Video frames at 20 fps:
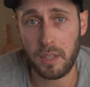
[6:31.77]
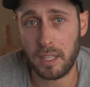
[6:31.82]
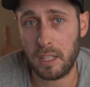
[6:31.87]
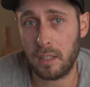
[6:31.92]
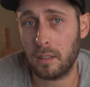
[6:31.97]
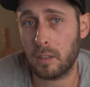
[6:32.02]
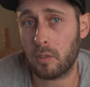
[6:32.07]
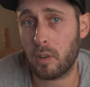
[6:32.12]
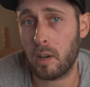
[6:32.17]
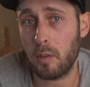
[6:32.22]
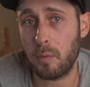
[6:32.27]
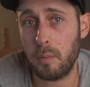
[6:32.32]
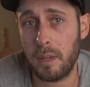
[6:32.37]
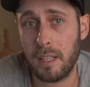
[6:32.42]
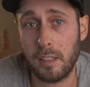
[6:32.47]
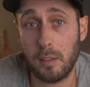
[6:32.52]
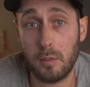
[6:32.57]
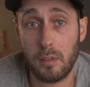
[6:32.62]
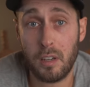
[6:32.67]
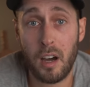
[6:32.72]
I think you'll agree with
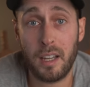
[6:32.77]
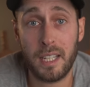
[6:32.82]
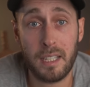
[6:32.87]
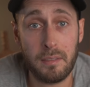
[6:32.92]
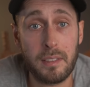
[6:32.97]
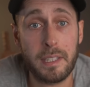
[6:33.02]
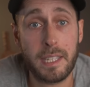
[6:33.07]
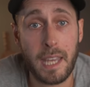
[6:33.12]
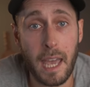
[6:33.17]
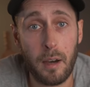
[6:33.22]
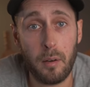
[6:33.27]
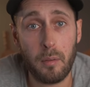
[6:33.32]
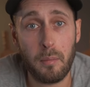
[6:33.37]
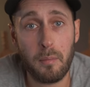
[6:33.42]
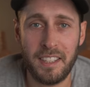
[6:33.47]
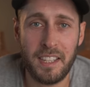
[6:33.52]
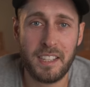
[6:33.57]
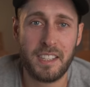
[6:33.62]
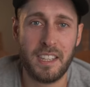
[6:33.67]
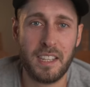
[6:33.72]
me that you can't even tell.
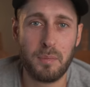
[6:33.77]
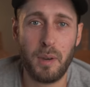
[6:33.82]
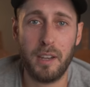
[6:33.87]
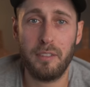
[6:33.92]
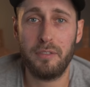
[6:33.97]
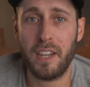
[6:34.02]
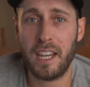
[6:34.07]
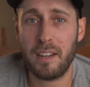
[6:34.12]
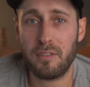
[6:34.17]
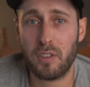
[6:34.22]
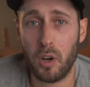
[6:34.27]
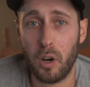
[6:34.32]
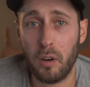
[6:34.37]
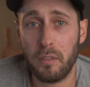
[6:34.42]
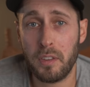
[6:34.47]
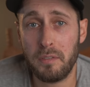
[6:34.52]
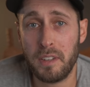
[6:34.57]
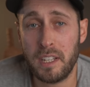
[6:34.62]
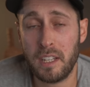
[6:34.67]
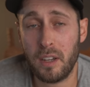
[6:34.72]
And this is my favorite
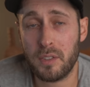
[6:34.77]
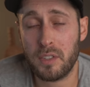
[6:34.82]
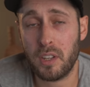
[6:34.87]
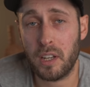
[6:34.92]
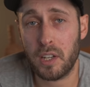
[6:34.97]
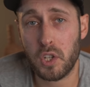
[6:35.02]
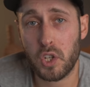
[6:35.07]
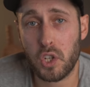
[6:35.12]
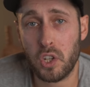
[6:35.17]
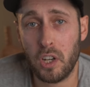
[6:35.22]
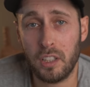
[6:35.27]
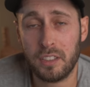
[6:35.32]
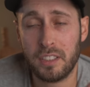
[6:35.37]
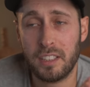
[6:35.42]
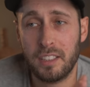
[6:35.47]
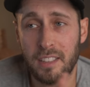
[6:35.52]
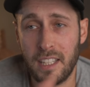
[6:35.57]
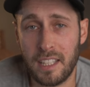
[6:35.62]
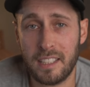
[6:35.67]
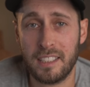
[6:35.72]
of the videos that I
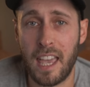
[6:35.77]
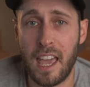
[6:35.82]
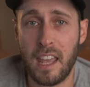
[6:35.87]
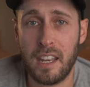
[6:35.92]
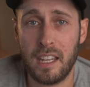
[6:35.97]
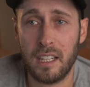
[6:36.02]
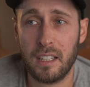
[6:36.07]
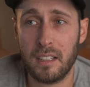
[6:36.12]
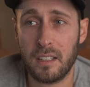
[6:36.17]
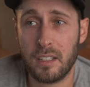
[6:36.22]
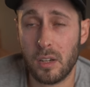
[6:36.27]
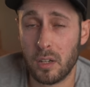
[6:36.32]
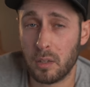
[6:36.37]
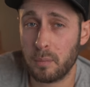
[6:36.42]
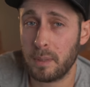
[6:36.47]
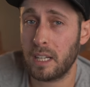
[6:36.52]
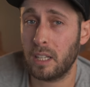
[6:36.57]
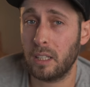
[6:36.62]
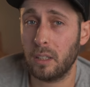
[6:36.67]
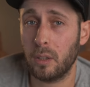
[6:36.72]
shot. This edit
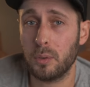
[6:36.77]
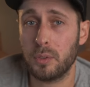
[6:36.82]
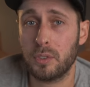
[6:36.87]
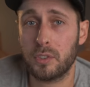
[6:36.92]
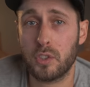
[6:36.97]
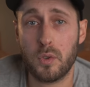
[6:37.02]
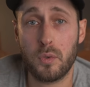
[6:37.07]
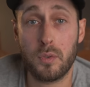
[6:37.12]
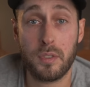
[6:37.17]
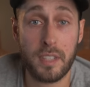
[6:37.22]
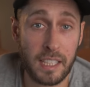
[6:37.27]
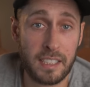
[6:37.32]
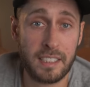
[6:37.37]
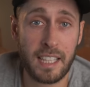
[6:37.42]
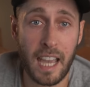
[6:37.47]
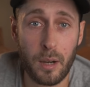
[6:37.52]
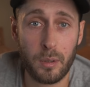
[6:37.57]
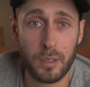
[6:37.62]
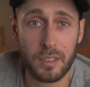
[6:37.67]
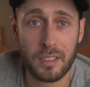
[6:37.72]
took me close to
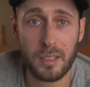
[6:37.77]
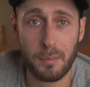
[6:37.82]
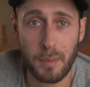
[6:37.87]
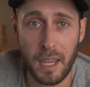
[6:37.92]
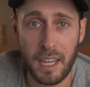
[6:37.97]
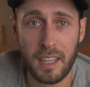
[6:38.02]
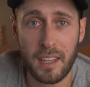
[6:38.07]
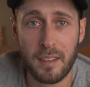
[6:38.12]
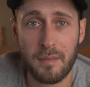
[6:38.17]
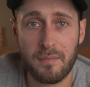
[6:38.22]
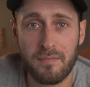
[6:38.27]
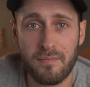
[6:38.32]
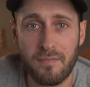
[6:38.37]
six hours to make.